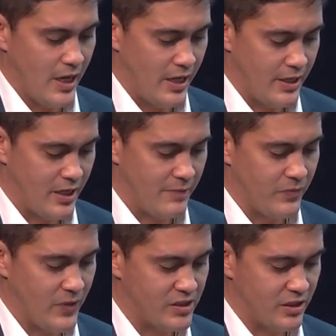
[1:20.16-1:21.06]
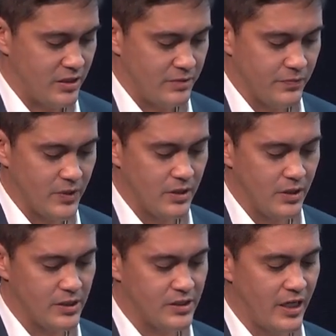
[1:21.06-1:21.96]
And there's a
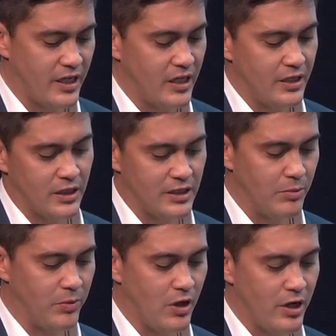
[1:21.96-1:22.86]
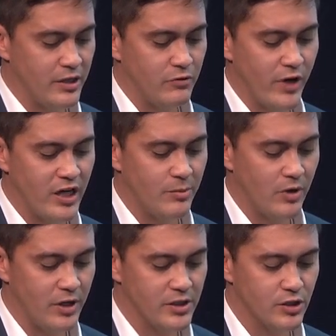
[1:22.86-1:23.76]
study, a double-blind,
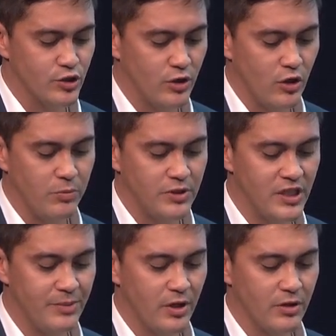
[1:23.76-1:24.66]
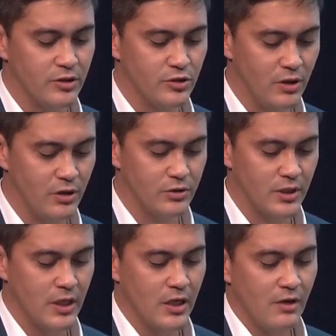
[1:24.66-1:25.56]
randomised, controlled,
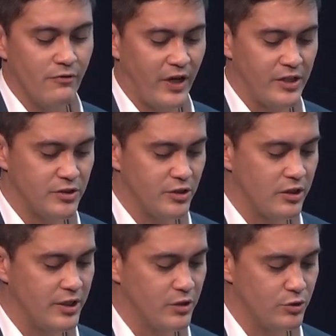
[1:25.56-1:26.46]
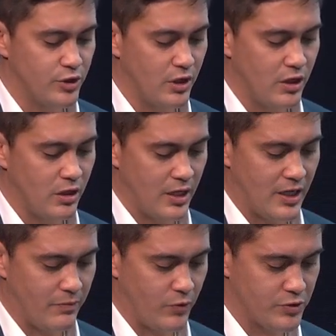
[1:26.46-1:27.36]
placebo-controlled, phase 2 clinical
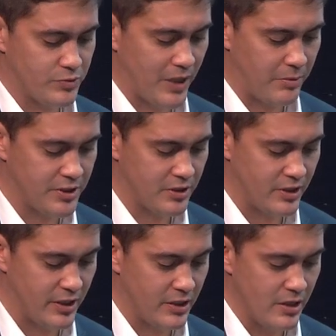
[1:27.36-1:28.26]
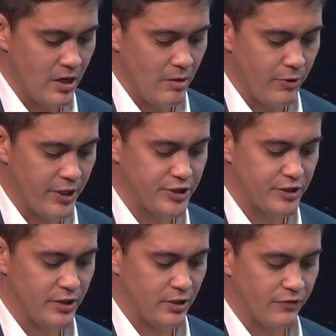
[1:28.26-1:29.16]
trial, which was published in the British
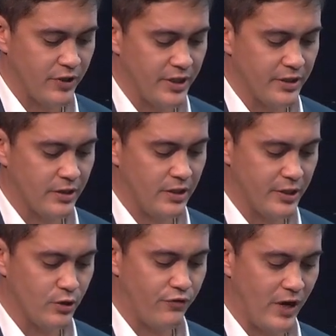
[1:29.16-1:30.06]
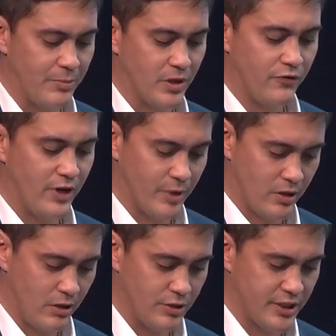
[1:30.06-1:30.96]
Journal of Clinical
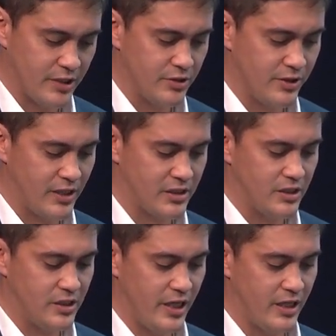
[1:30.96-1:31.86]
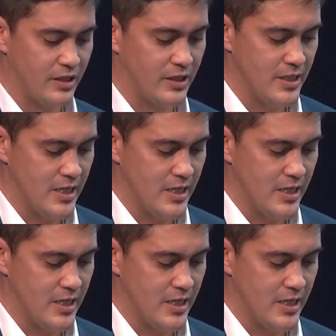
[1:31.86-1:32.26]
Pharmacology in 2010,